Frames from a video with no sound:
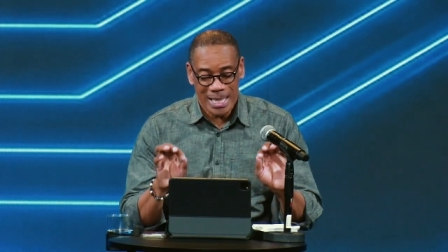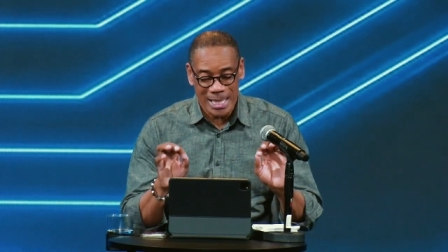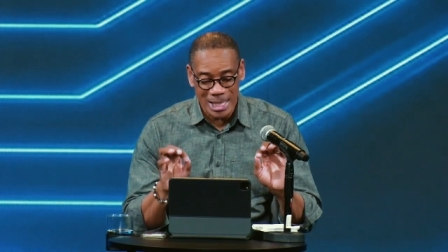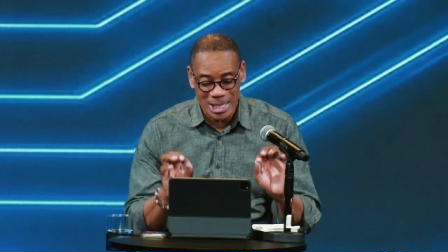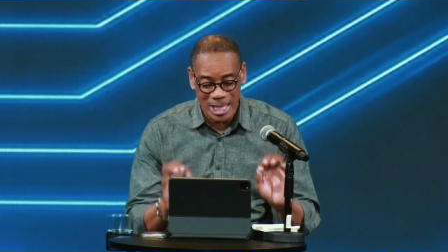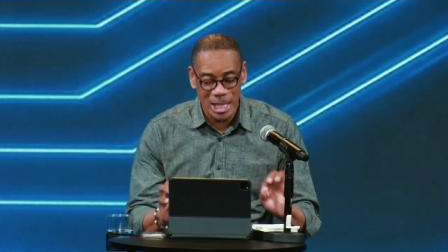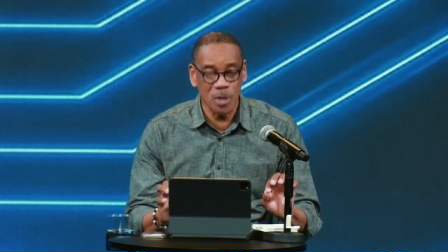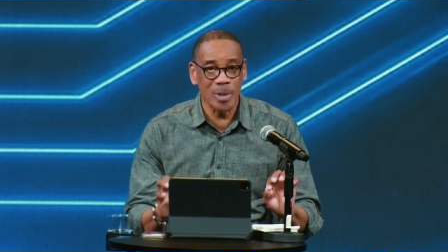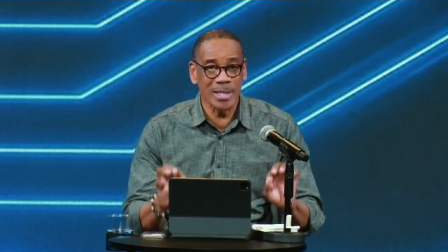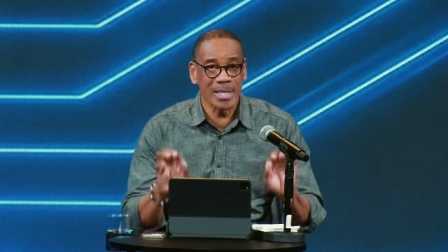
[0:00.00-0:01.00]

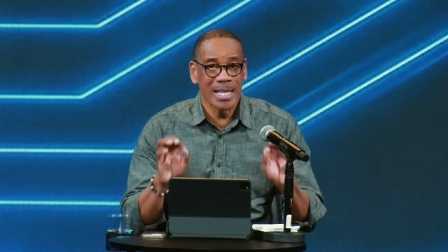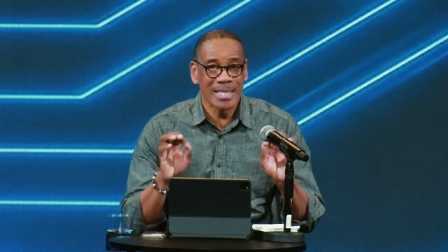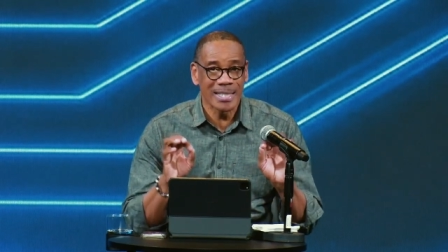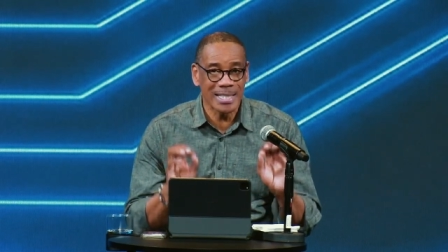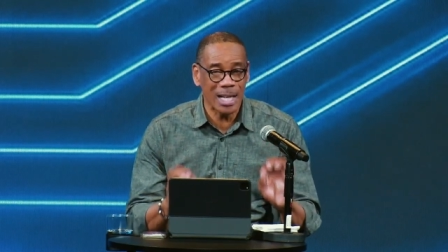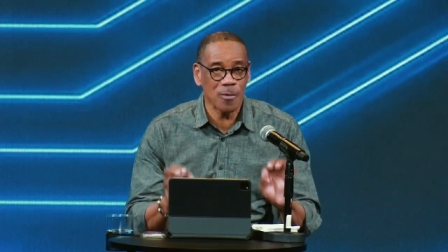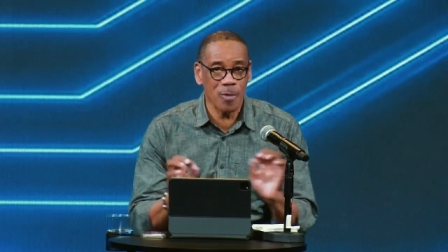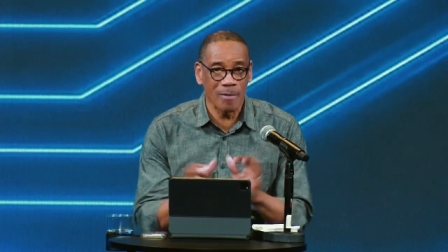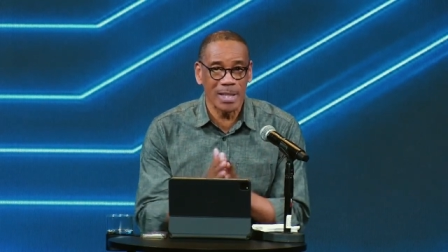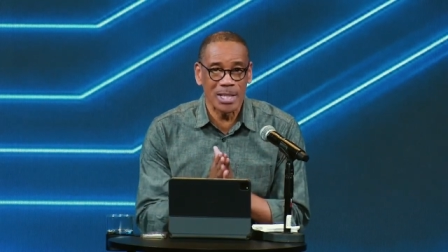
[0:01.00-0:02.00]
continuous
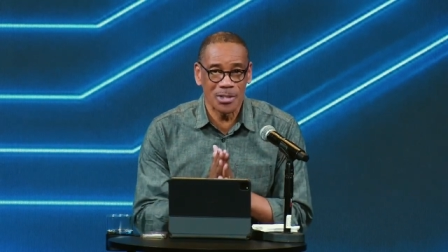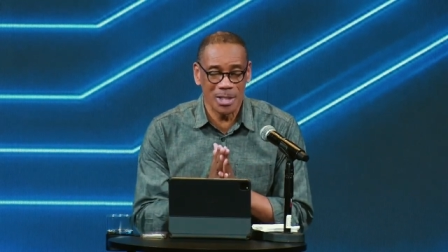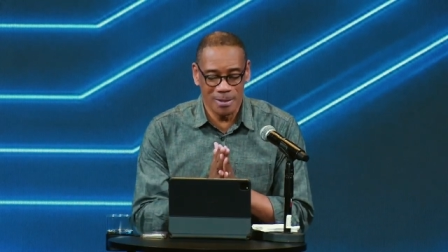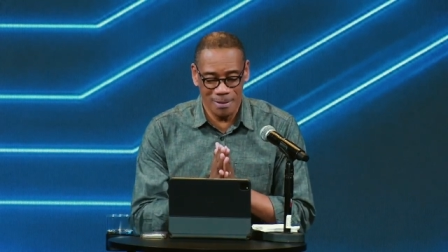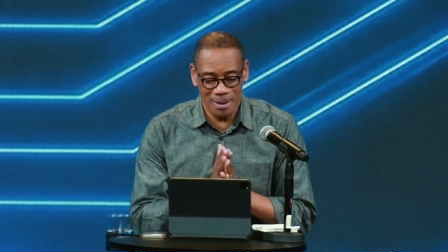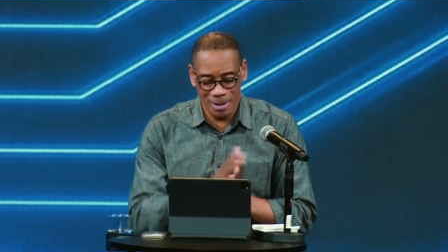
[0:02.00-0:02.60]
self revelation.